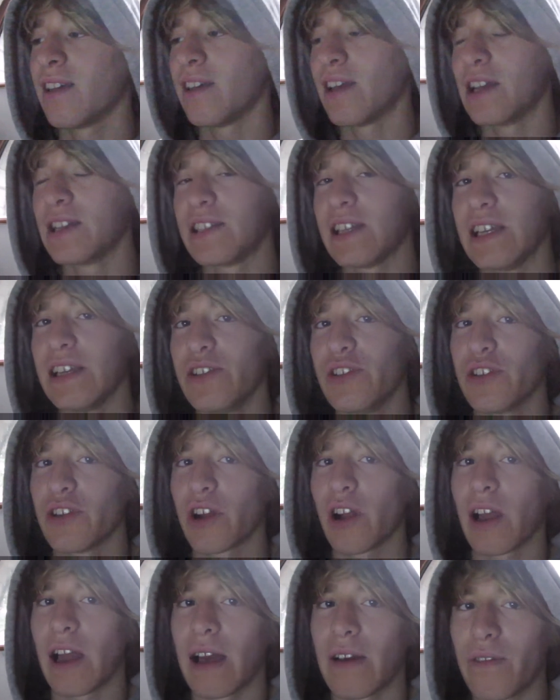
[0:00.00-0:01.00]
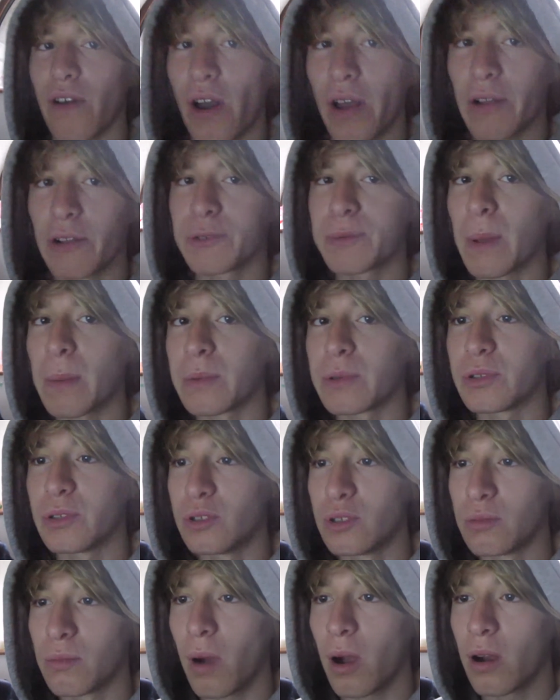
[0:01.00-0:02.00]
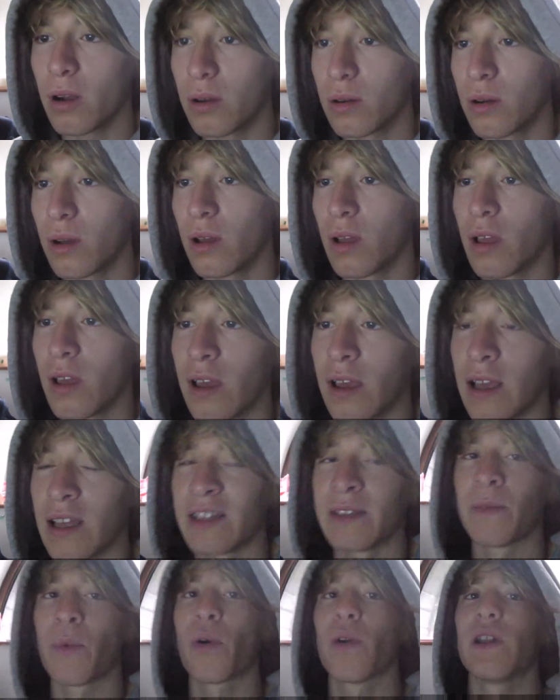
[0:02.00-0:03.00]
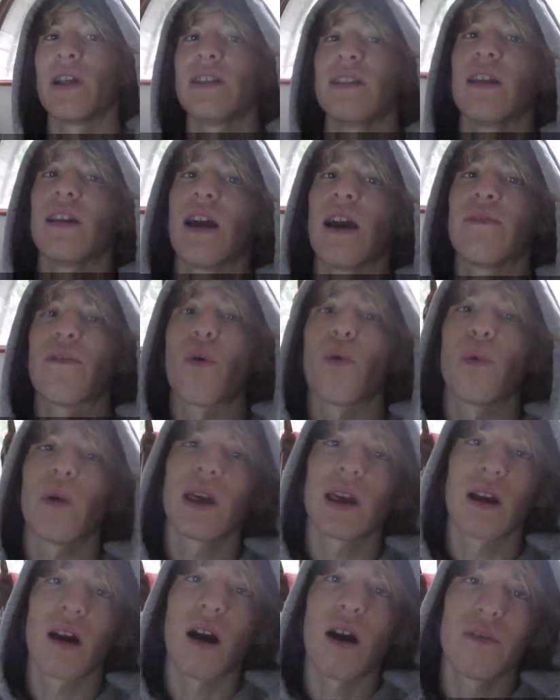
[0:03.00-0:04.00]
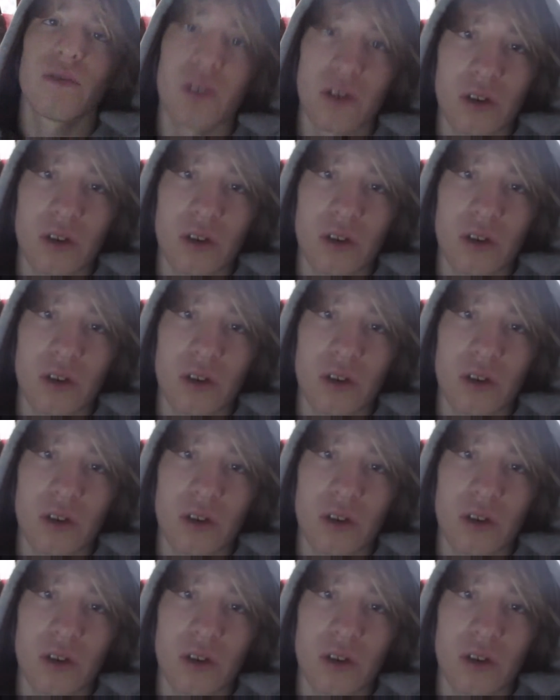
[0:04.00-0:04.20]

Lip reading: it's easier. I have Irish paper 2 tomorrow in the morning, then I have a week off